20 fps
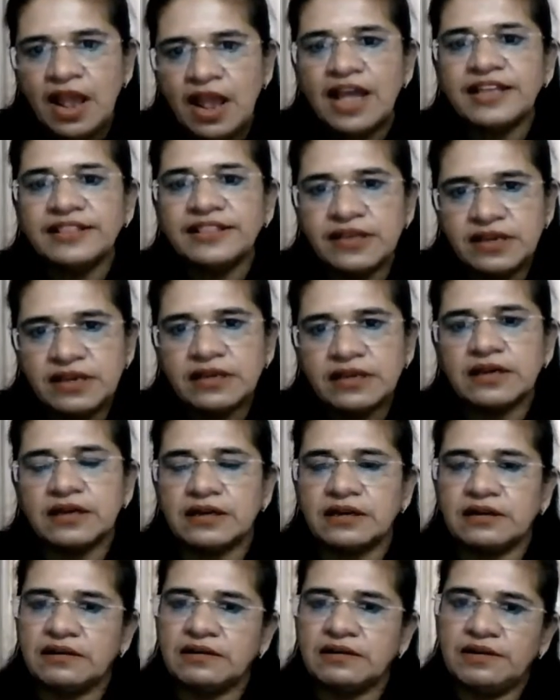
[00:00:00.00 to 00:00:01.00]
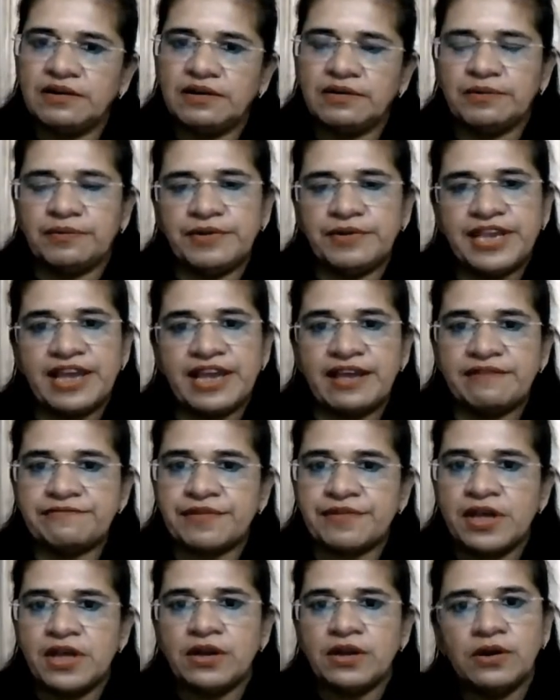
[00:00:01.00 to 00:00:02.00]
I think uh, uh, we have
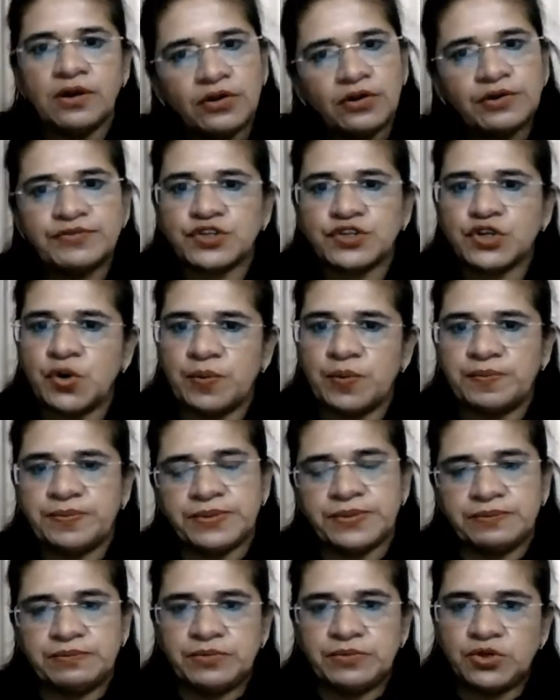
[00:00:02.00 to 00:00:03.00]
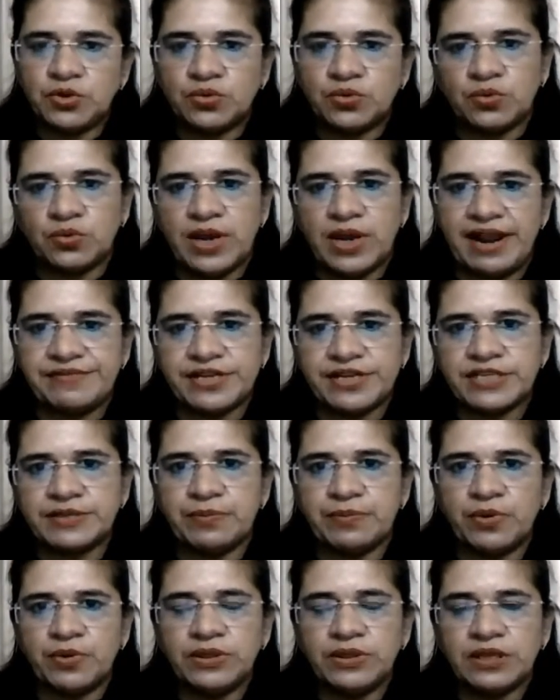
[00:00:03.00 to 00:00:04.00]
a lot of scopes to address
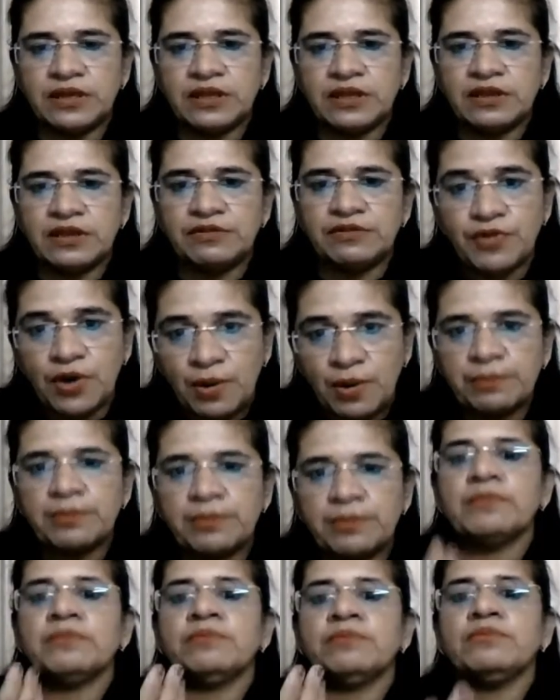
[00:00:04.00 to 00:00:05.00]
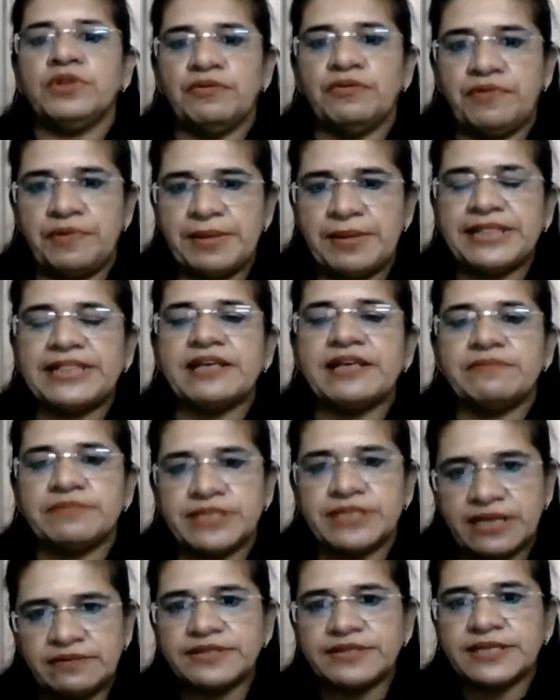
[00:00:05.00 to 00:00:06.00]
both from the women
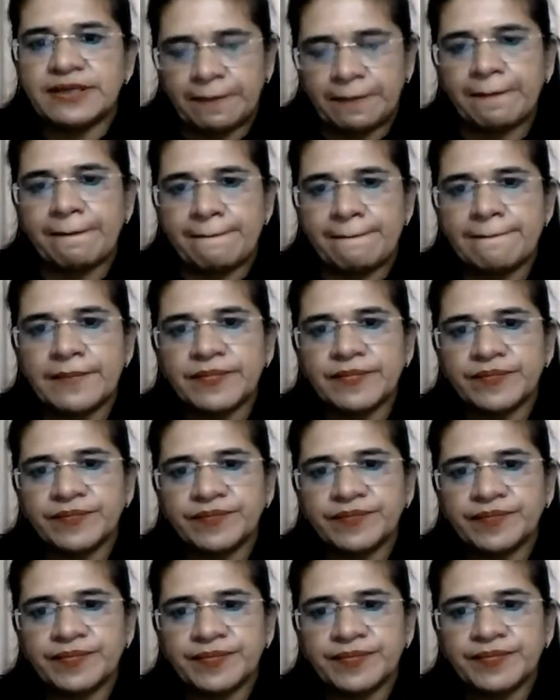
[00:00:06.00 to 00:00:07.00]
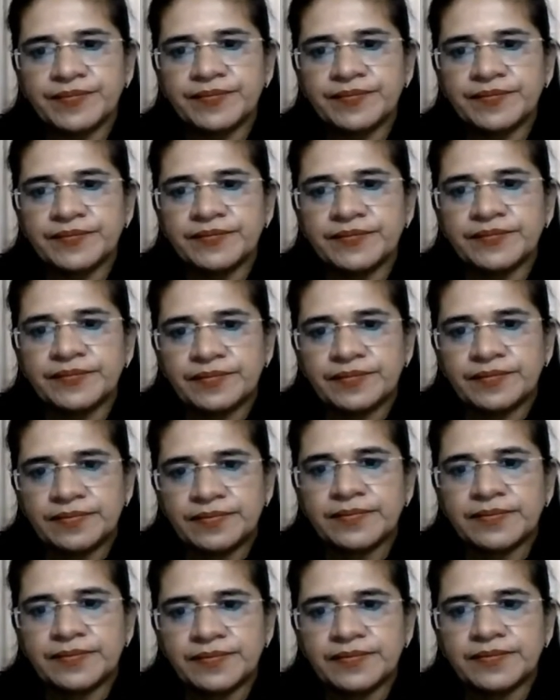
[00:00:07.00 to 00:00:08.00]
themselves. Right, right.
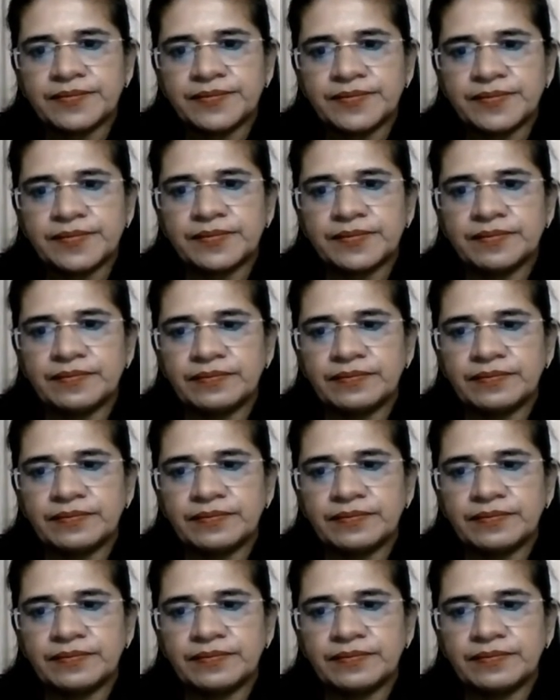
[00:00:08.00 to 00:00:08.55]
But uh, that